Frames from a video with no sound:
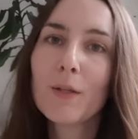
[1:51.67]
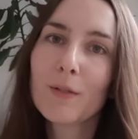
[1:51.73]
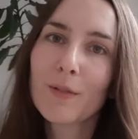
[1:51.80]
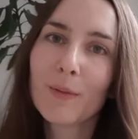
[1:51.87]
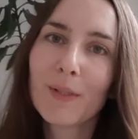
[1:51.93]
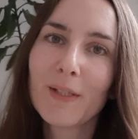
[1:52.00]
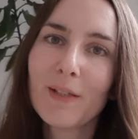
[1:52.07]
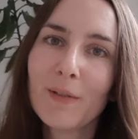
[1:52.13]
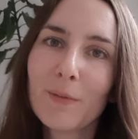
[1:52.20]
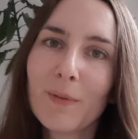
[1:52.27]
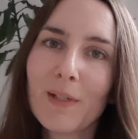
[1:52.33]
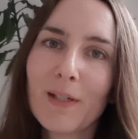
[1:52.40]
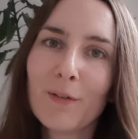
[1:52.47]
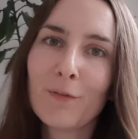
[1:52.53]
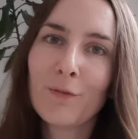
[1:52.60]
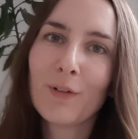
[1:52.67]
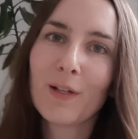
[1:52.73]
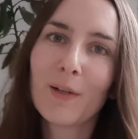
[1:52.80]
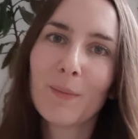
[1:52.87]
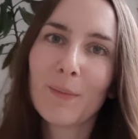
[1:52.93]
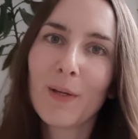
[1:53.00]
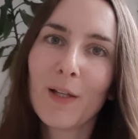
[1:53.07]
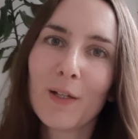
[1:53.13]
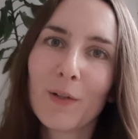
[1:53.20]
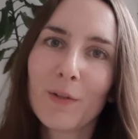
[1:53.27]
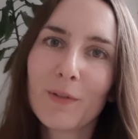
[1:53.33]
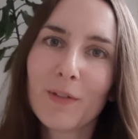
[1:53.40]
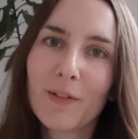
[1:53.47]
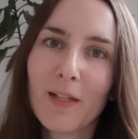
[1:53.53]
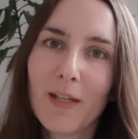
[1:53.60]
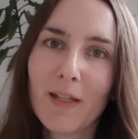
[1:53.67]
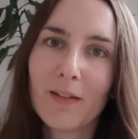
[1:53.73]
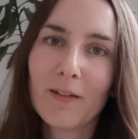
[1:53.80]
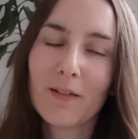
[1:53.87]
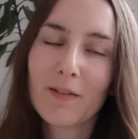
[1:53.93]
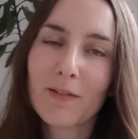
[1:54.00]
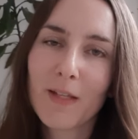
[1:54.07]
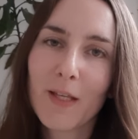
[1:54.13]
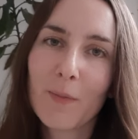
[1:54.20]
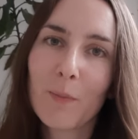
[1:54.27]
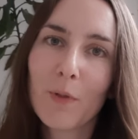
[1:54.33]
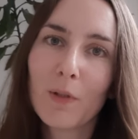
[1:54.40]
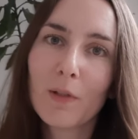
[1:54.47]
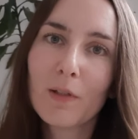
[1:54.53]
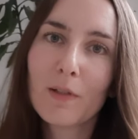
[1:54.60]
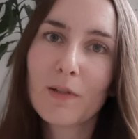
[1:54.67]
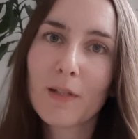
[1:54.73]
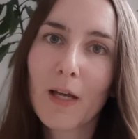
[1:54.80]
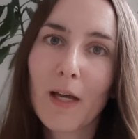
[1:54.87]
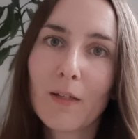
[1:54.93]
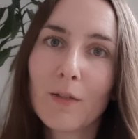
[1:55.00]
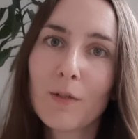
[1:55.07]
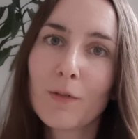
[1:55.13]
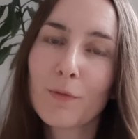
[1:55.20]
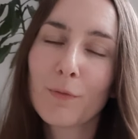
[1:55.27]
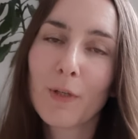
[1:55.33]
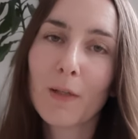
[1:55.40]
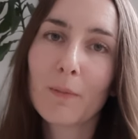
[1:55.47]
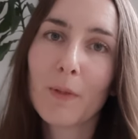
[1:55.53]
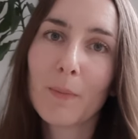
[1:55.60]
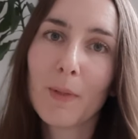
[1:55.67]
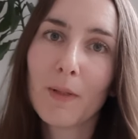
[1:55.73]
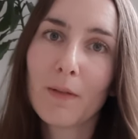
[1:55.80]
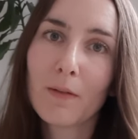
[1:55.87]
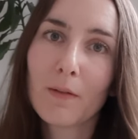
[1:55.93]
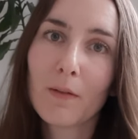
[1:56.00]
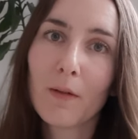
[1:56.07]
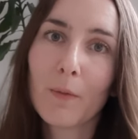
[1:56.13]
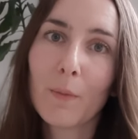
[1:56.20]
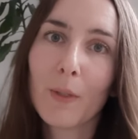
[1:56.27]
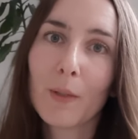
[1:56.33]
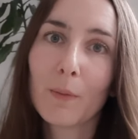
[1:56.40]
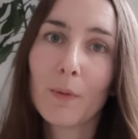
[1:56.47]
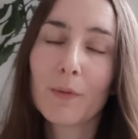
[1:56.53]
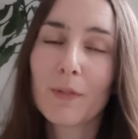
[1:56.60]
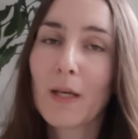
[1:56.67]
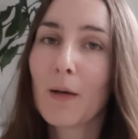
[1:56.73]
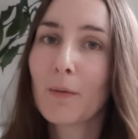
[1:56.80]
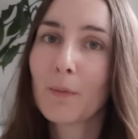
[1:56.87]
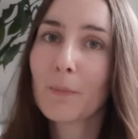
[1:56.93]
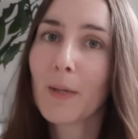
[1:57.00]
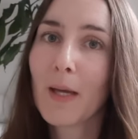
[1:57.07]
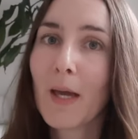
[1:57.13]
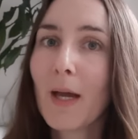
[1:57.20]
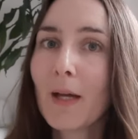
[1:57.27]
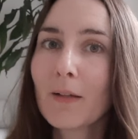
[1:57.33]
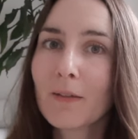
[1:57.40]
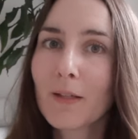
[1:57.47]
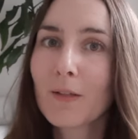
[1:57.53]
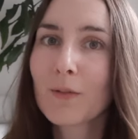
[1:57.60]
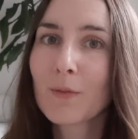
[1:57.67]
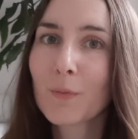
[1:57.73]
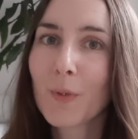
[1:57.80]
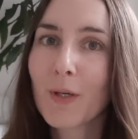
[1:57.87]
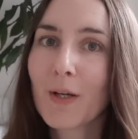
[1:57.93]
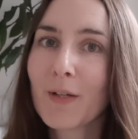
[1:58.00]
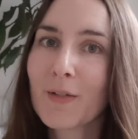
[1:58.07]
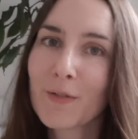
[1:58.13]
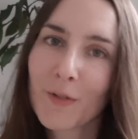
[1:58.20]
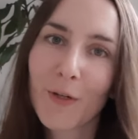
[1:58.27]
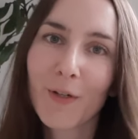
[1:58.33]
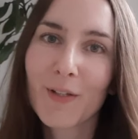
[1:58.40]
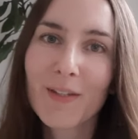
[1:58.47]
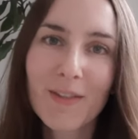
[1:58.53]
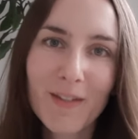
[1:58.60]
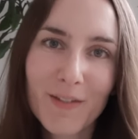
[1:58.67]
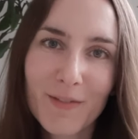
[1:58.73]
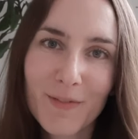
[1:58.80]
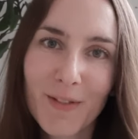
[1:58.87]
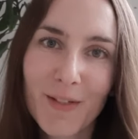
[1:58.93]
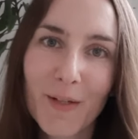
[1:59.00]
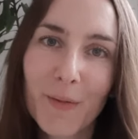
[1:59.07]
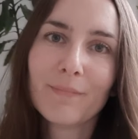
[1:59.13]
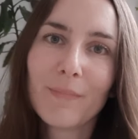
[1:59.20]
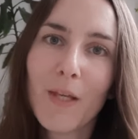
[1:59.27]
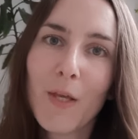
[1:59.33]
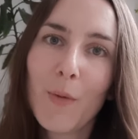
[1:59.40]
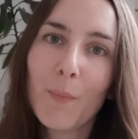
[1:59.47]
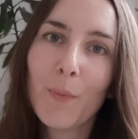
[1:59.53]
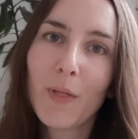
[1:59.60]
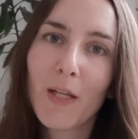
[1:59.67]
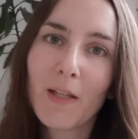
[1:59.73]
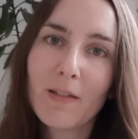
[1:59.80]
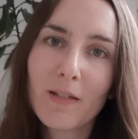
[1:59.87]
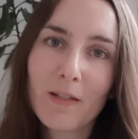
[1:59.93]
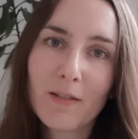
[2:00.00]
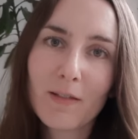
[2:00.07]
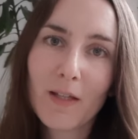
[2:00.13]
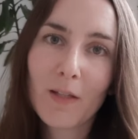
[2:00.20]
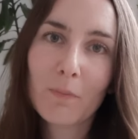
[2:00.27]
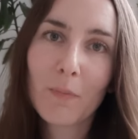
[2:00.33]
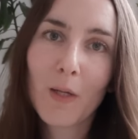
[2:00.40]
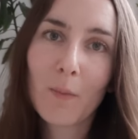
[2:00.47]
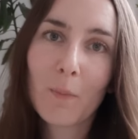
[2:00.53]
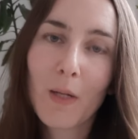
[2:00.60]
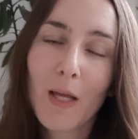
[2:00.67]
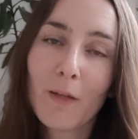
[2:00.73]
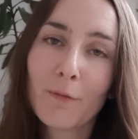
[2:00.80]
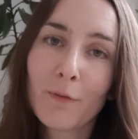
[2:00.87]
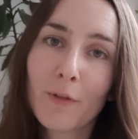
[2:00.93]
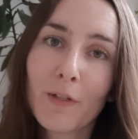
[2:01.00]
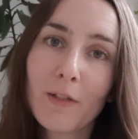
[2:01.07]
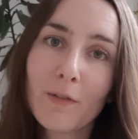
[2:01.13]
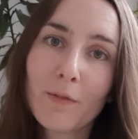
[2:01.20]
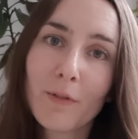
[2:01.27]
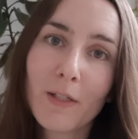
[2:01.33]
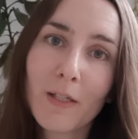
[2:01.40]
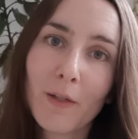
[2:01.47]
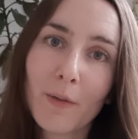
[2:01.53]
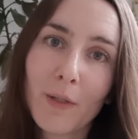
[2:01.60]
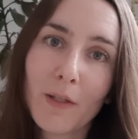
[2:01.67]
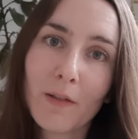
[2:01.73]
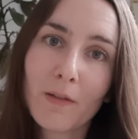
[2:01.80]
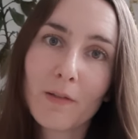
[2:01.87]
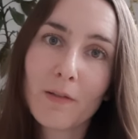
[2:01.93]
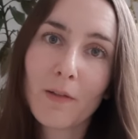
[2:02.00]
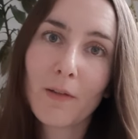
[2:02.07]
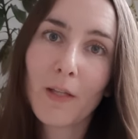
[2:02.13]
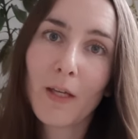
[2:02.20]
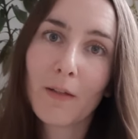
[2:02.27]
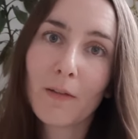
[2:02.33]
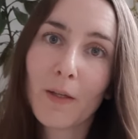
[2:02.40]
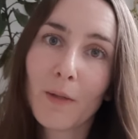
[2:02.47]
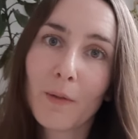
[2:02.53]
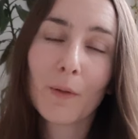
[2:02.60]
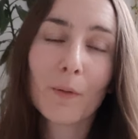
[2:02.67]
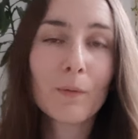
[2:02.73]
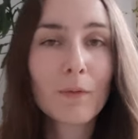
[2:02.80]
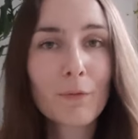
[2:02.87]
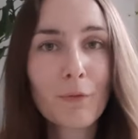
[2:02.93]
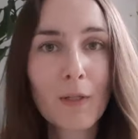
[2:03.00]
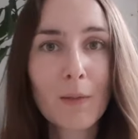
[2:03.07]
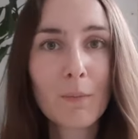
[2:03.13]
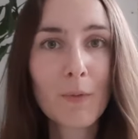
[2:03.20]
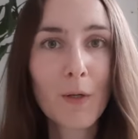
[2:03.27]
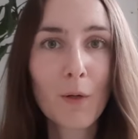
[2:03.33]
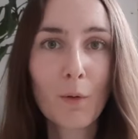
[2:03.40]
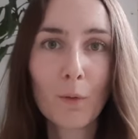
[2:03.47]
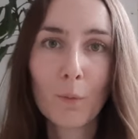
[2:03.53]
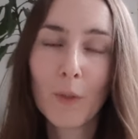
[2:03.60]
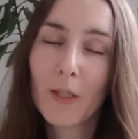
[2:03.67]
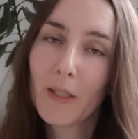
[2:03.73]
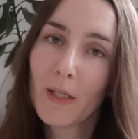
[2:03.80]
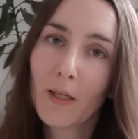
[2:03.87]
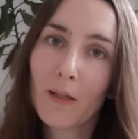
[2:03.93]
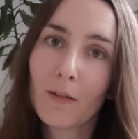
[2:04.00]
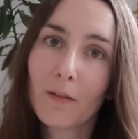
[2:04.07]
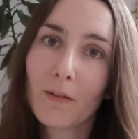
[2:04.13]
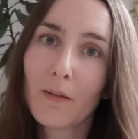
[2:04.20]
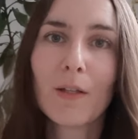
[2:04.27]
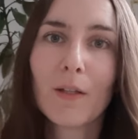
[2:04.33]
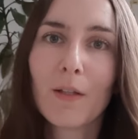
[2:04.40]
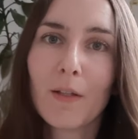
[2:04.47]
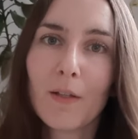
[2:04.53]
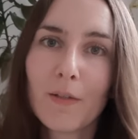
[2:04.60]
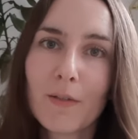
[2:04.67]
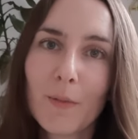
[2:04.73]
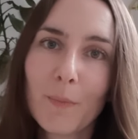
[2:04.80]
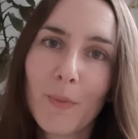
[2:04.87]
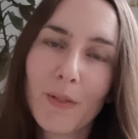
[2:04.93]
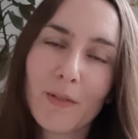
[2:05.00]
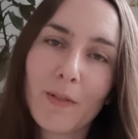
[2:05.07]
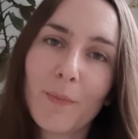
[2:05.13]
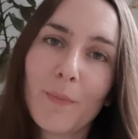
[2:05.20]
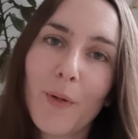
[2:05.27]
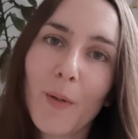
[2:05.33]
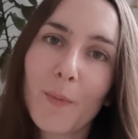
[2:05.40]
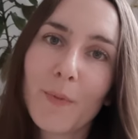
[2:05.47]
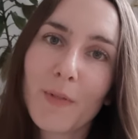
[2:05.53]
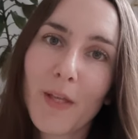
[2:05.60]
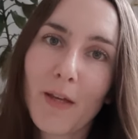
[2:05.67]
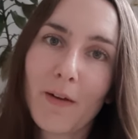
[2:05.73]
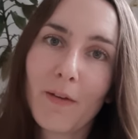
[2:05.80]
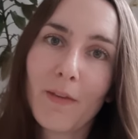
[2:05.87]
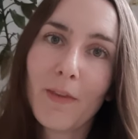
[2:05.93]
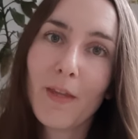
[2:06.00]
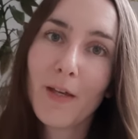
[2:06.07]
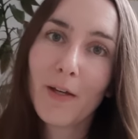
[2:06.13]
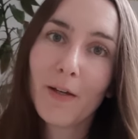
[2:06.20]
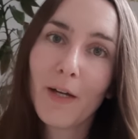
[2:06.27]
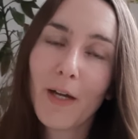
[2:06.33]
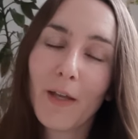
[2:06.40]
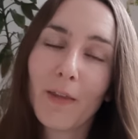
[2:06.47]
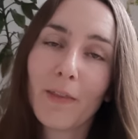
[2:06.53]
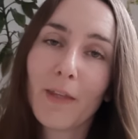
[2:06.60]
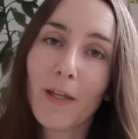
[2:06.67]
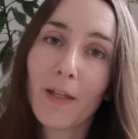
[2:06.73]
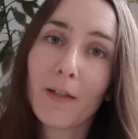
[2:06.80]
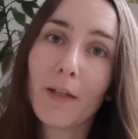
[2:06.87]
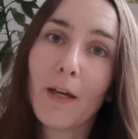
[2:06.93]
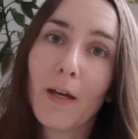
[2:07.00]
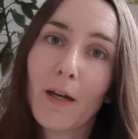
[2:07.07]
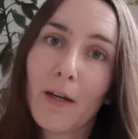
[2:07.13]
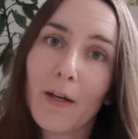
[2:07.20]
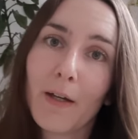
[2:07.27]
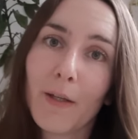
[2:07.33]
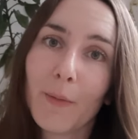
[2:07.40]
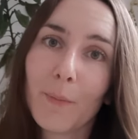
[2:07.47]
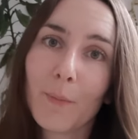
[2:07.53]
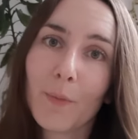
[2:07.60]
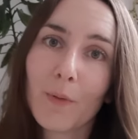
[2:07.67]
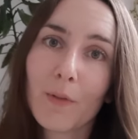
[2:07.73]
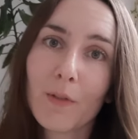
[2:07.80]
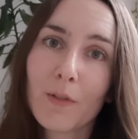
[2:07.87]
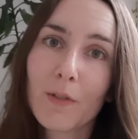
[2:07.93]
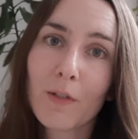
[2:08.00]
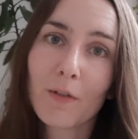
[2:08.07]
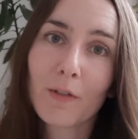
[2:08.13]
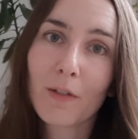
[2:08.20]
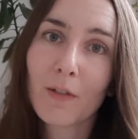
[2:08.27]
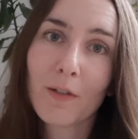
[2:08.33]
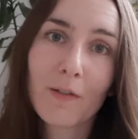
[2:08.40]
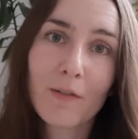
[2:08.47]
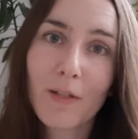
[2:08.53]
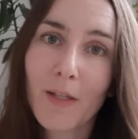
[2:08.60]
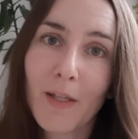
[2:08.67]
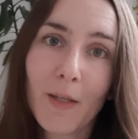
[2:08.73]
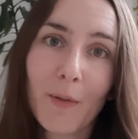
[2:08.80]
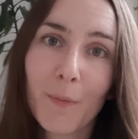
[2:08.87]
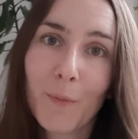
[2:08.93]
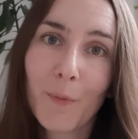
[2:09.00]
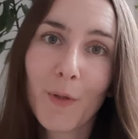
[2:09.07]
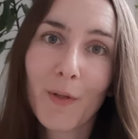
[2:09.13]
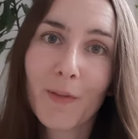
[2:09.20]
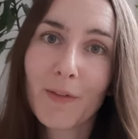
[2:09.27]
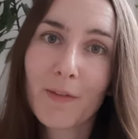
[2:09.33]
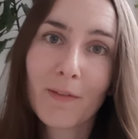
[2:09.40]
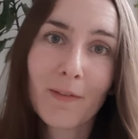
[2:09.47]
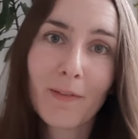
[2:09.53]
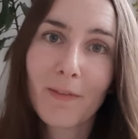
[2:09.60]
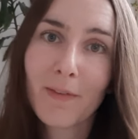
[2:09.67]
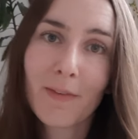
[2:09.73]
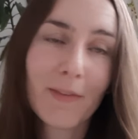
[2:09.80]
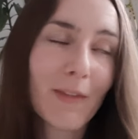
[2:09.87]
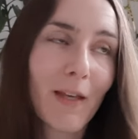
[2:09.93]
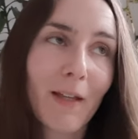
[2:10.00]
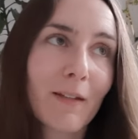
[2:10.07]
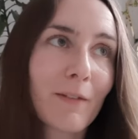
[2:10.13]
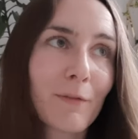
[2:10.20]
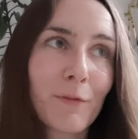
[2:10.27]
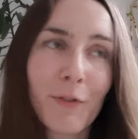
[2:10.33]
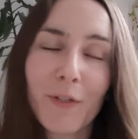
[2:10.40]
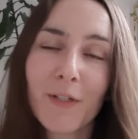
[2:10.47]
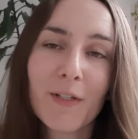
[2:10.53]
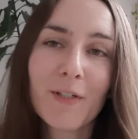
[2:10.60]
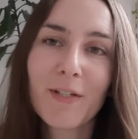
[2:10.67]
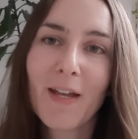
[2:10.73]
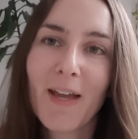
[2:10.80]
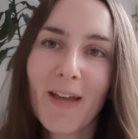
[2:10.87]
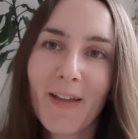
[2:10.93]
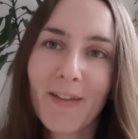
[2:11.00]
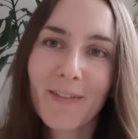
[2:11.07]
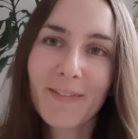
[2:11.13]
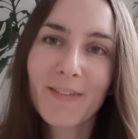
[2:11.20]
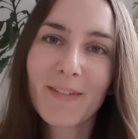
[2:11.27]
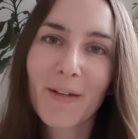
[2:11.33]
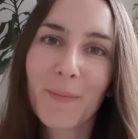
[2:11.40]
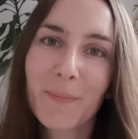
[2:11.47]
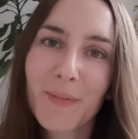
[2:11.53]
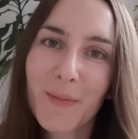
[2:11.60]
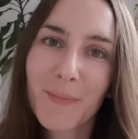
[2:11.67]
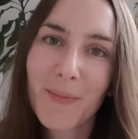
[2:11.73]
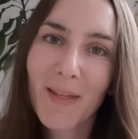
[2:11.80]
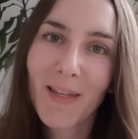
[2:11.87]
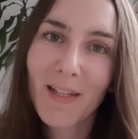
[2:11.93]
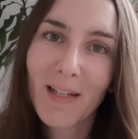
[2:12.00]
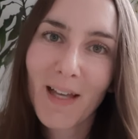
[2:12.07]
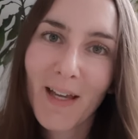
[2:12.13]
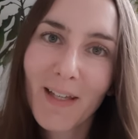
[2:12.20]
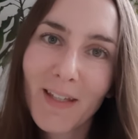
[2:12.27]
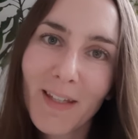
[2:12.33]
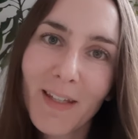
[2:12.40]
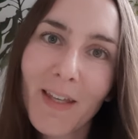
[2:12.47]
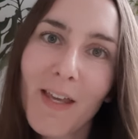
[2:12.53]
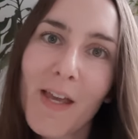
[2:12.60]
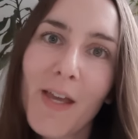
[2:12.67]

So I didn't really film a lot today in the stables. I just filmed a bit when I was out on my hack. That's where I started this video. But as I said, my plan for this video is that going to film the whole weekend, some bits and bobs here and there, and then I'm just gonna see what that footage ends up to be like.